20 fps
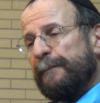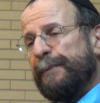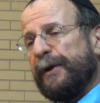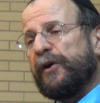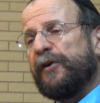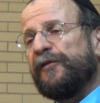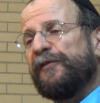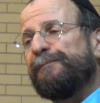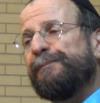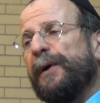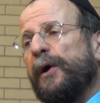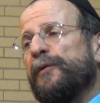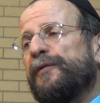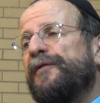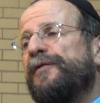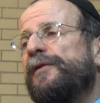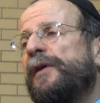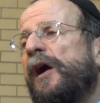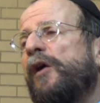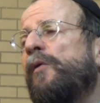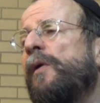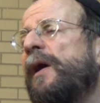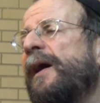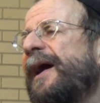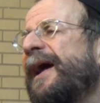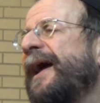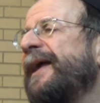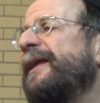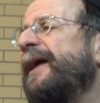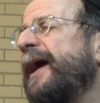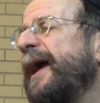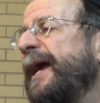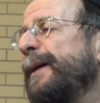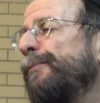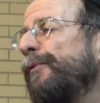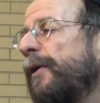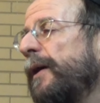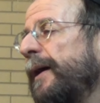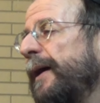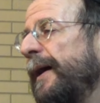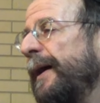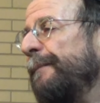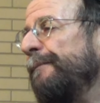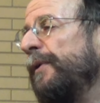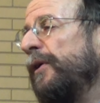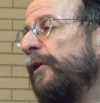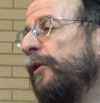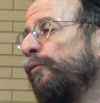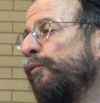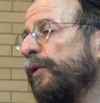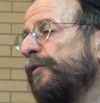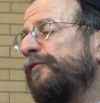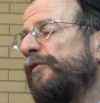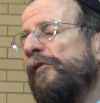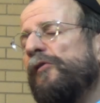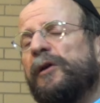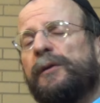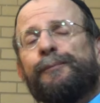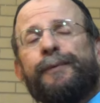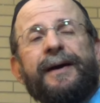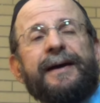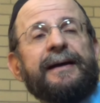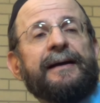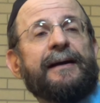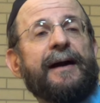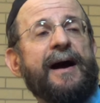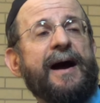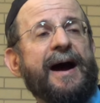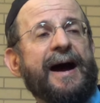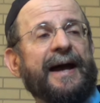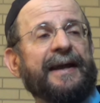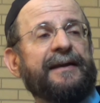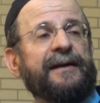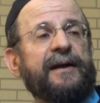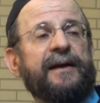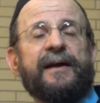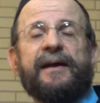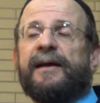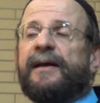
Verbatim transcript: because both Noah and Abraham were told by God